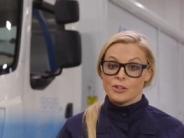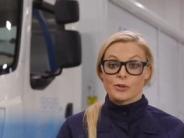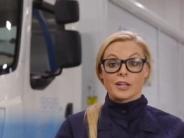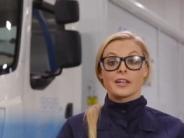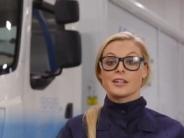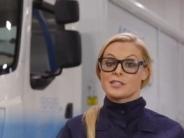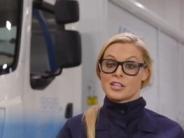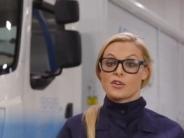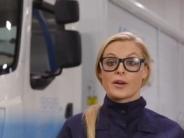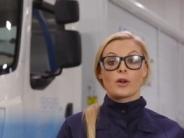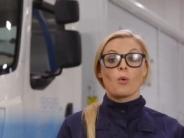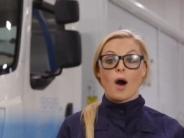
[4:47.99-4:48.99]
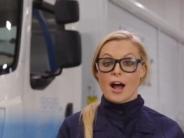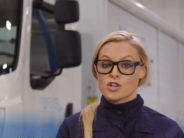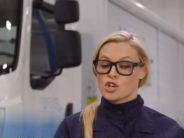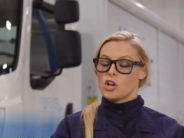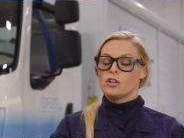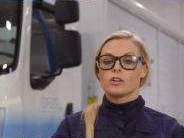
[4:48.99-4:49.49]
you can consider it a
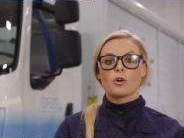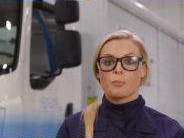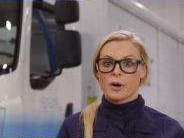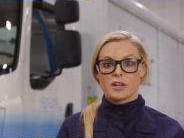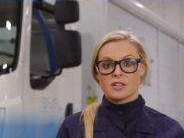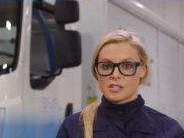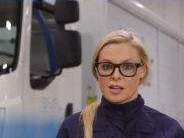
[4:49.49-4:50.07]
wash, no pun